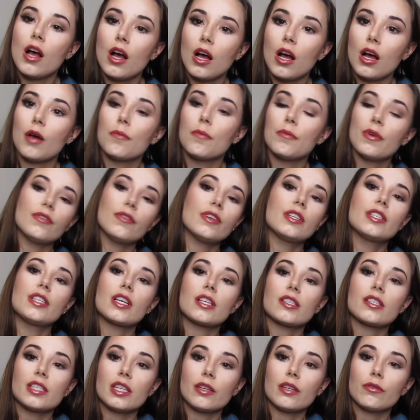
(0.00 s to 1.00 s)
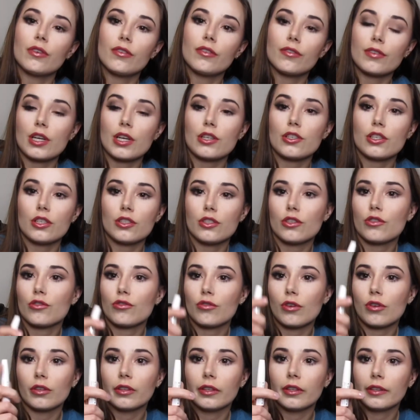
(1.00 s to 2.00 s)
If it does need refreshing, just
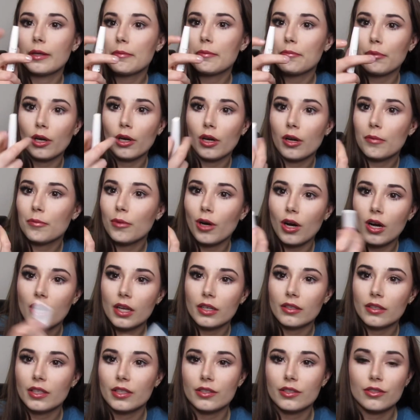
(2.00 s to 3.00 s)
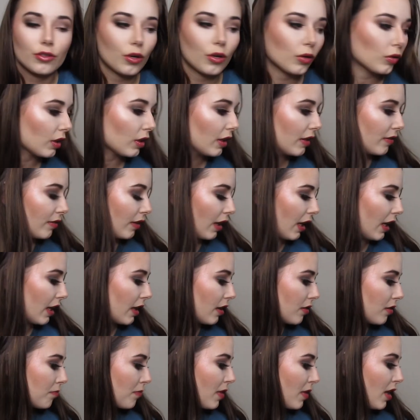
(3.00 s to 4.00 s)
throw the lip balm on. It's totally
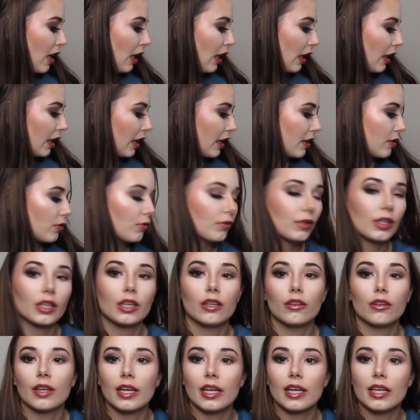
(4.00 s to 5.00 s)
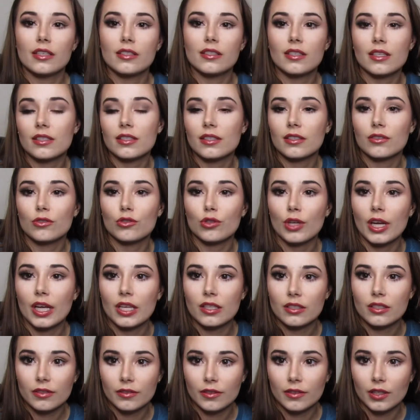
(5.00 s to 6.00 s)
fine. Like, it's really great and doesn't
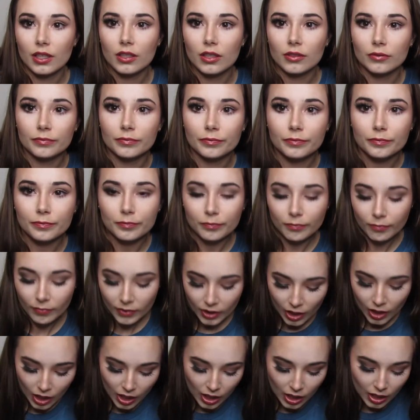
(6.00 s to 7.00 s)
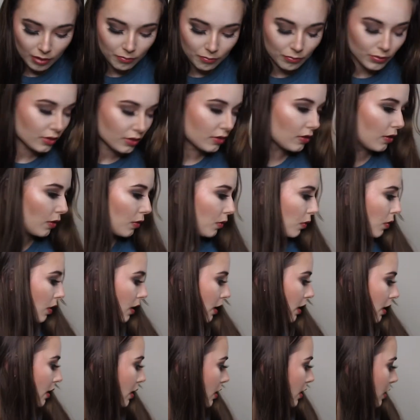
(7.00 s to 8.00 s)
transfer. So
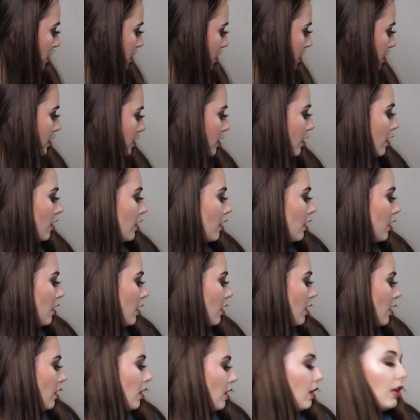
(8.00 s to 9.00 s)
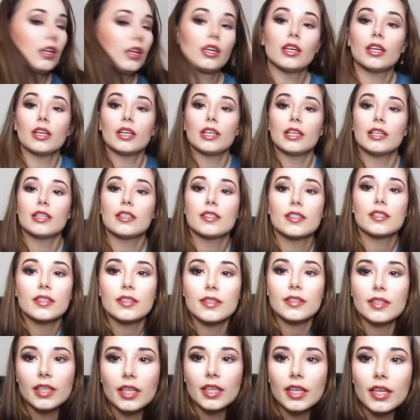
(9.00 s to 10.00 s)
this
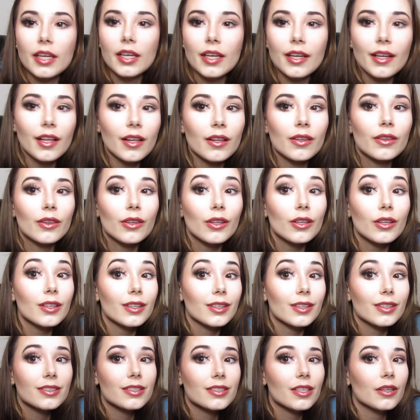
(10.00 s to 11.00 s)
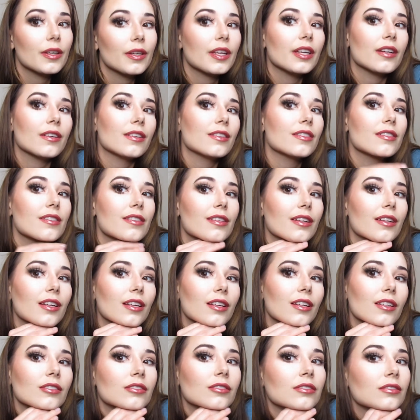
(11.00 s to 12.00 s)
is the look. So here's
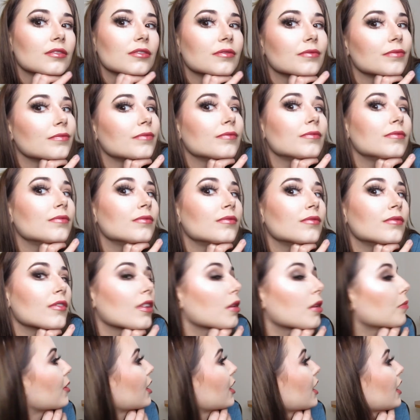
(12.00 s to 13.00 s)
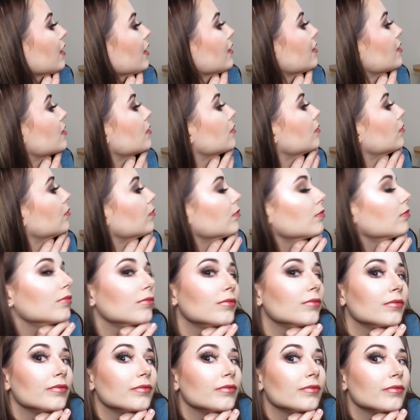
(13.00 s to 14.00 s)
the bigs
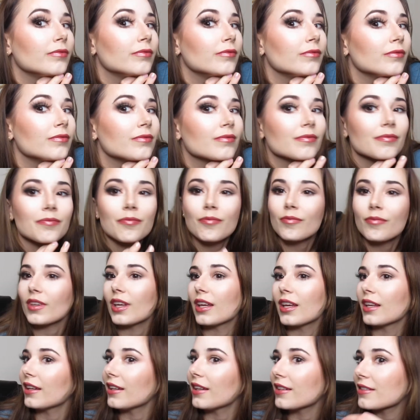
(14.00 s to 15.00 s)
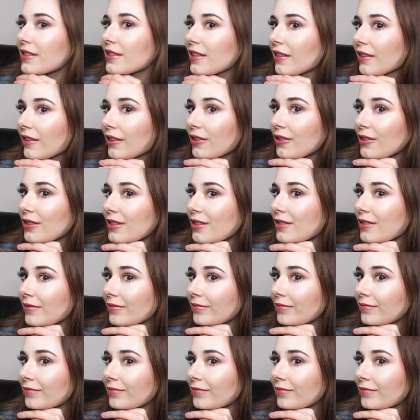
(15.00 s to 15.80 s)
and here's the littles.